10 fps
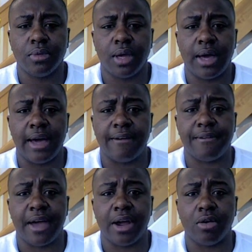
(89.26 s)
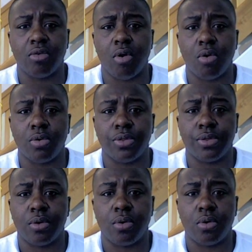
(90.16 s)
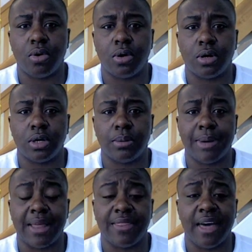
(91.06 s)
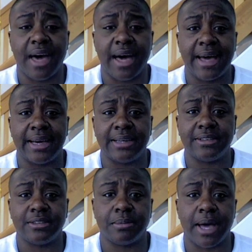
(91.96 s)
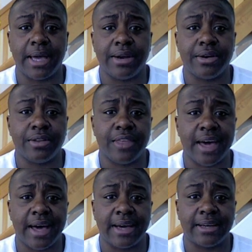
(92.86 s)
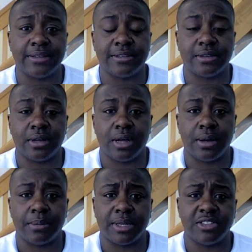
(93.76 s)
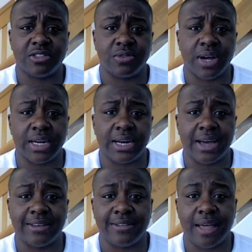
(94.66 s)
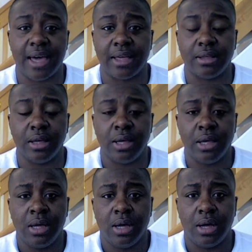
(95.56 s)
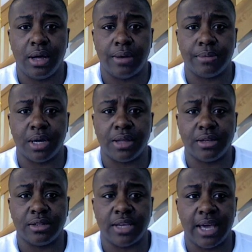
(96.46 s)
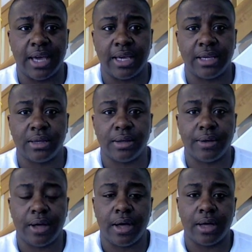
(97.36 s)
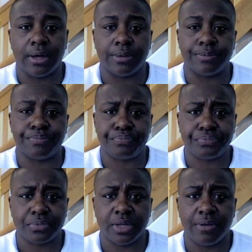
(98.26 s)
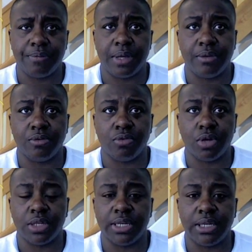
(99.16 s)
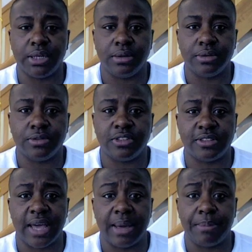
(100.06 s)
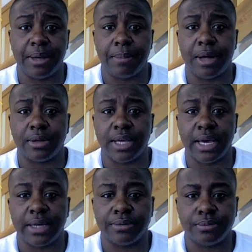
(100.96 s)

I have hair growth on my thighs, my inner thighs. I just recognized that the other day, and been really just happy about that.